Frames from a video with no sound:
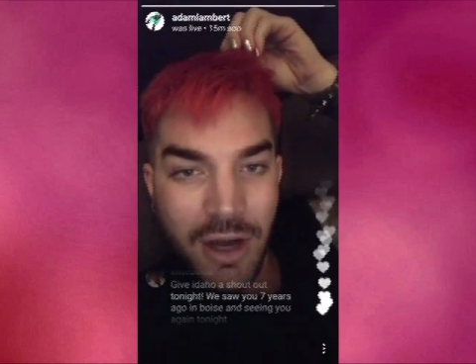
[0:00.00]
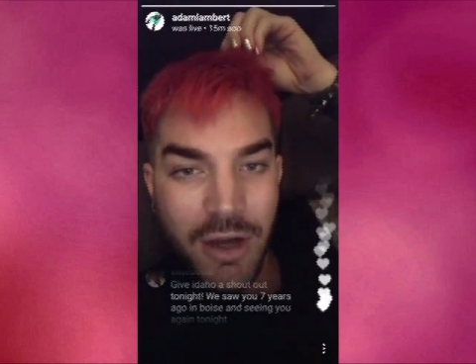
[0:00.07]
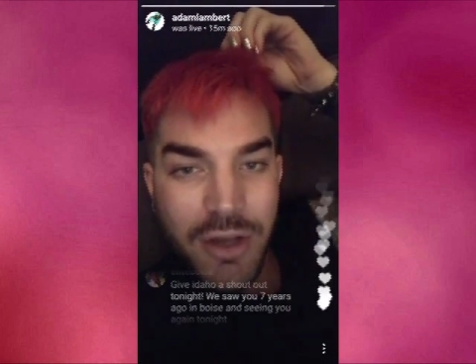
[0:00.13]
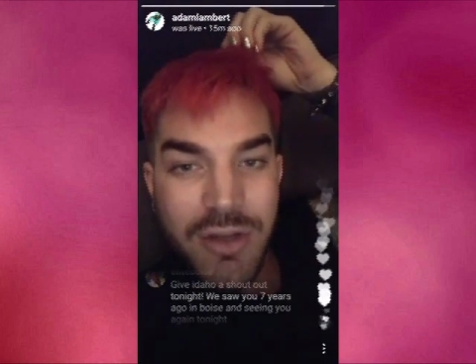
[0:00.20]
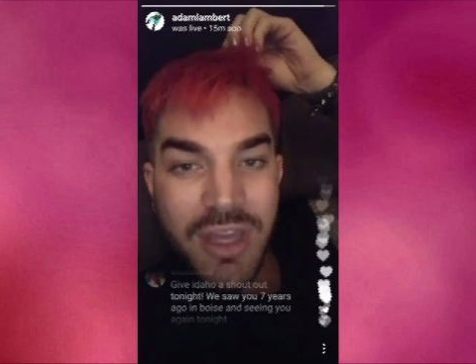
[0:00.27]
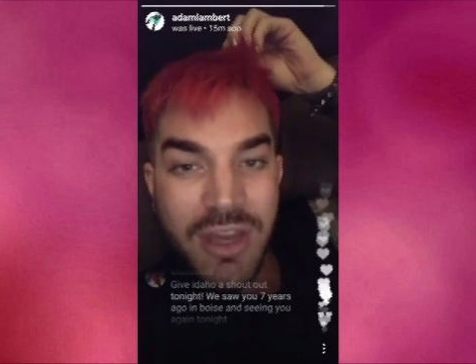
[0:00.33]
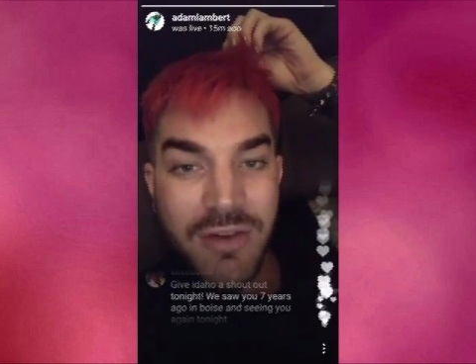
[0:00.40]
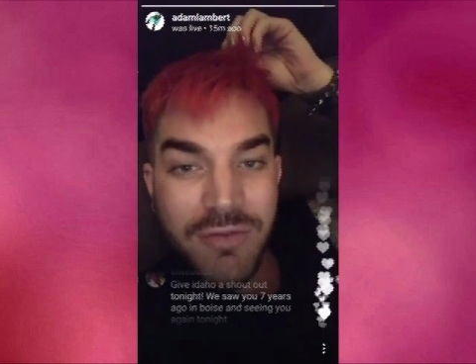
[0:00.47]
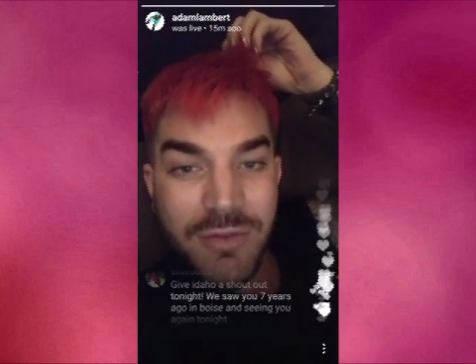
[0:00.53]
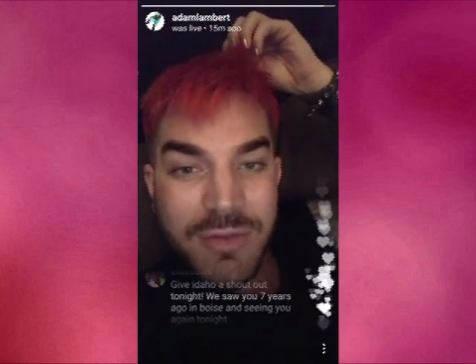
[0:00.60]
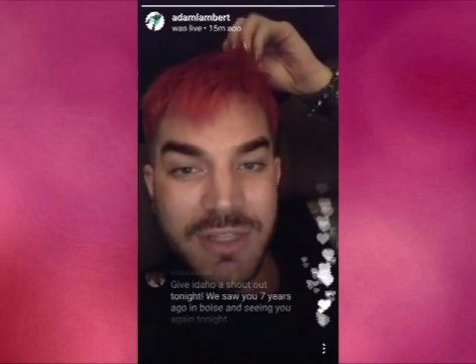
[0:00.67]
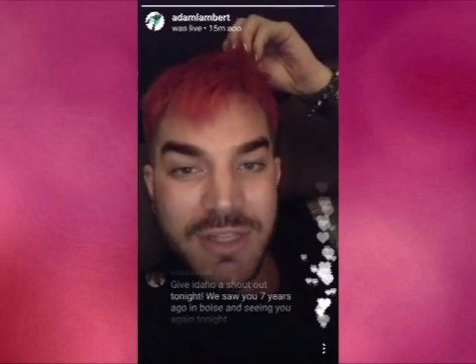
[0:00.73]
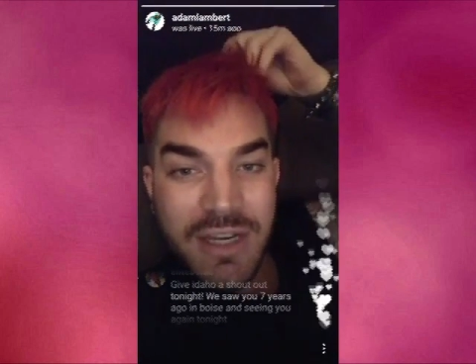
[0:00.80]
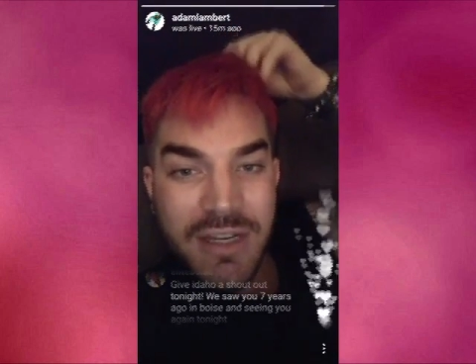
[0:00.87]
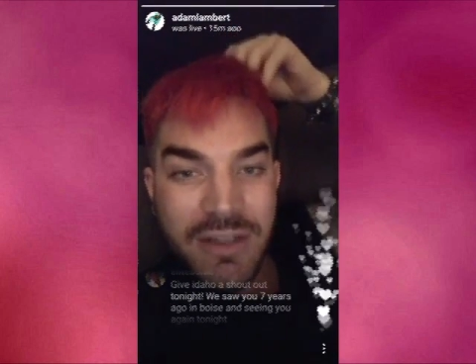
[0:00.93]
Oh, you came from
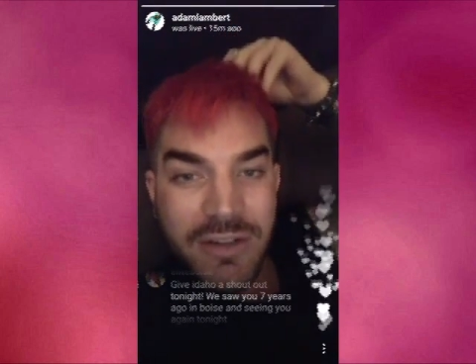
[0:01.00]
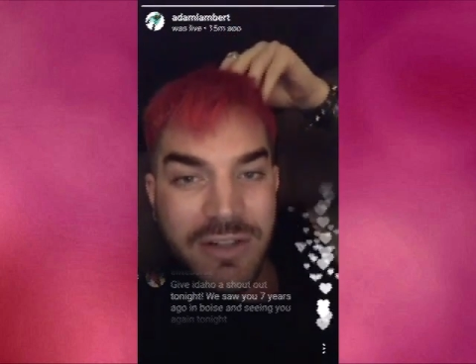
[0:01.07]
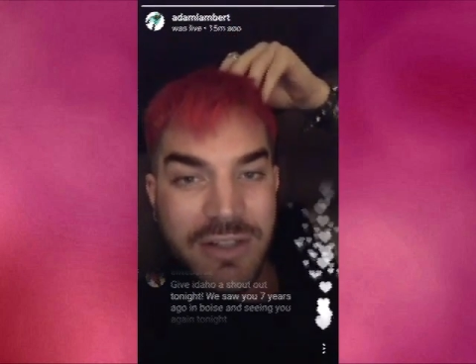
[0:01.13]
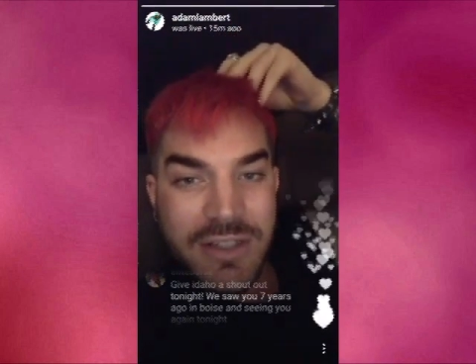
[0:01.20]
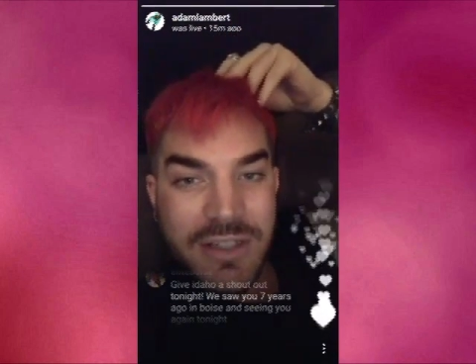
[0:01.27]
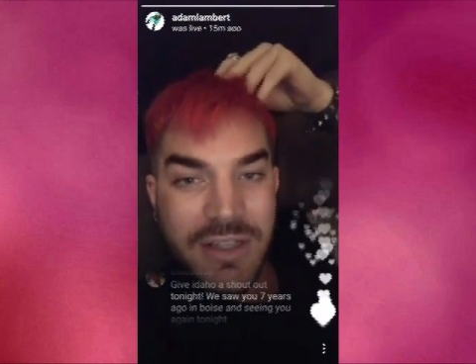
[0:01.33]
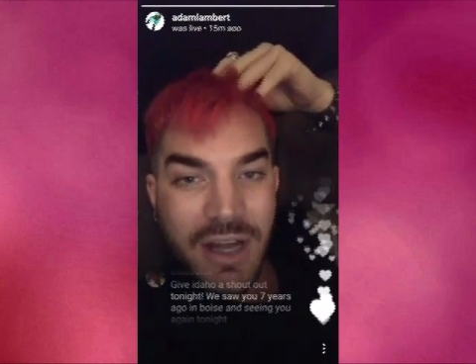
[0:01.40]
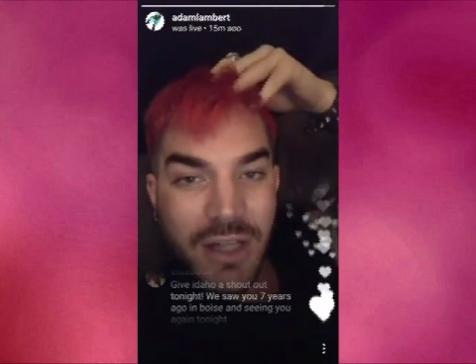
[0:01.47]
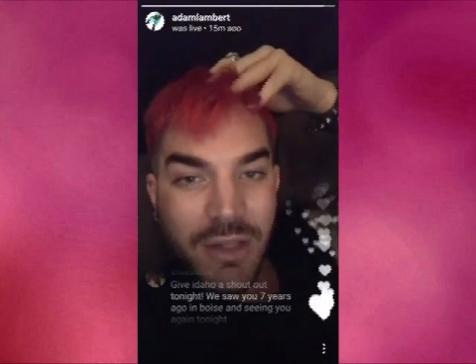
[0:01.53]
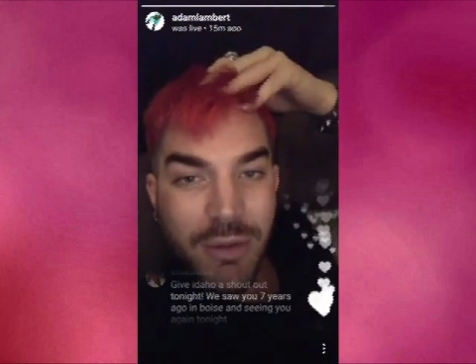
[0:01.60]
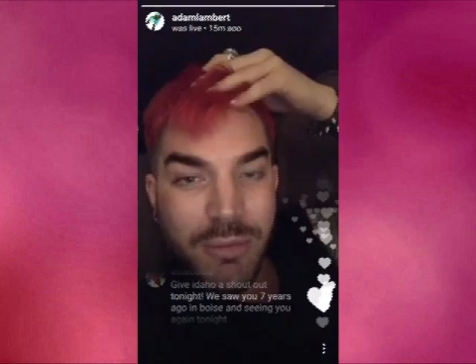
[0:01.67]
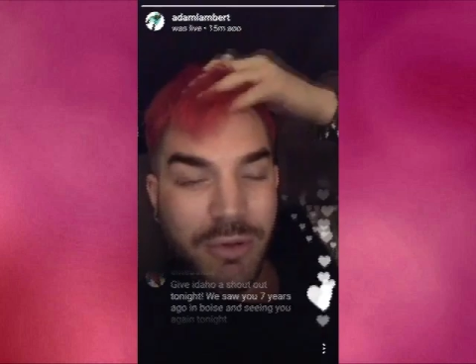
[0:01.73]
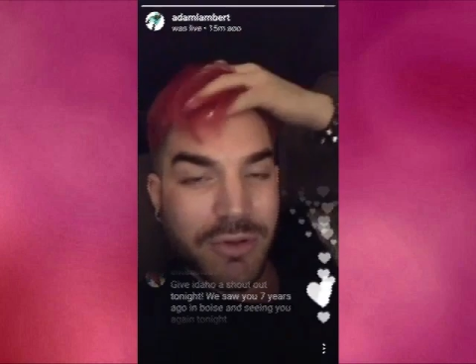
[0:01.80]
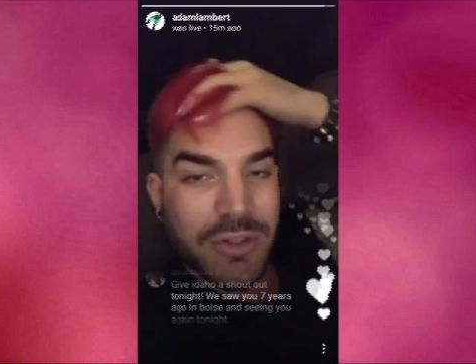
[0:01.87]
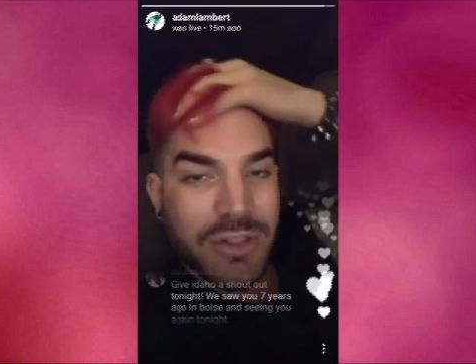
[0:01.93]
San Diego to see the
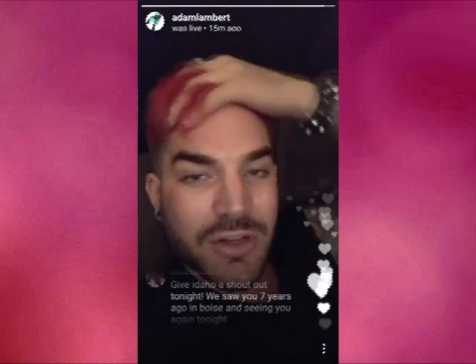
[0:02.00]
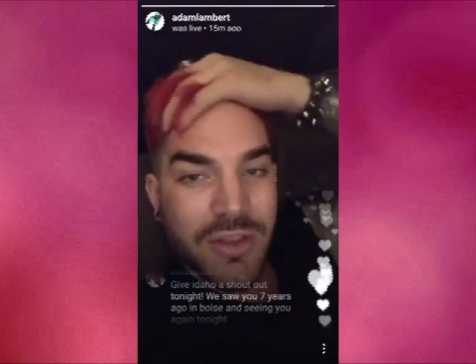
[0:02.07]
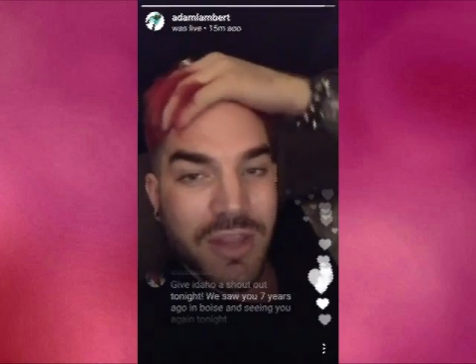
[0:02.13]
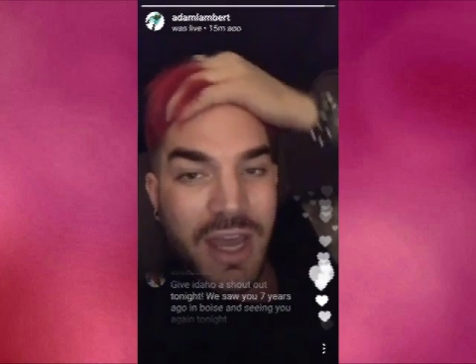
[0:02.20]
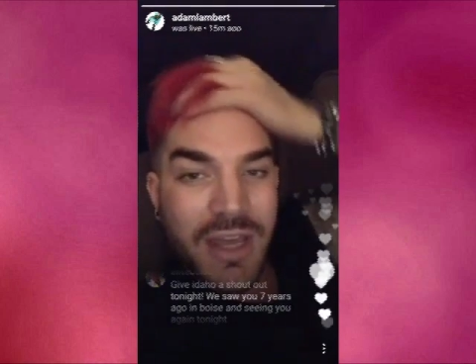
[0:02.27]
Hollywood Bowl show.